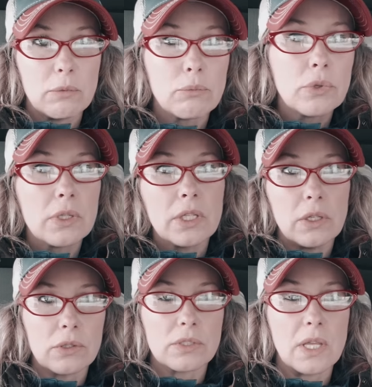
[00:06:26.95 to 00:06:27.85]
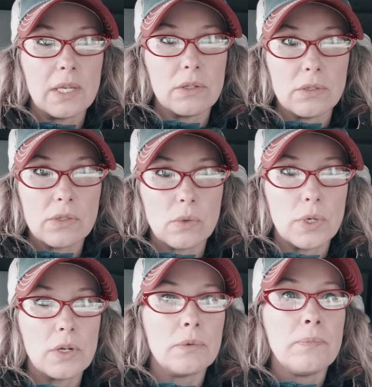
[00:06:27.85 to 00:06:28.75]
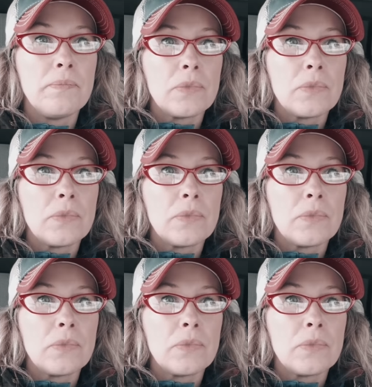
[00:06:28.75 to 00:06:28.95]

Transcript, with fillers: it really looked like good soil.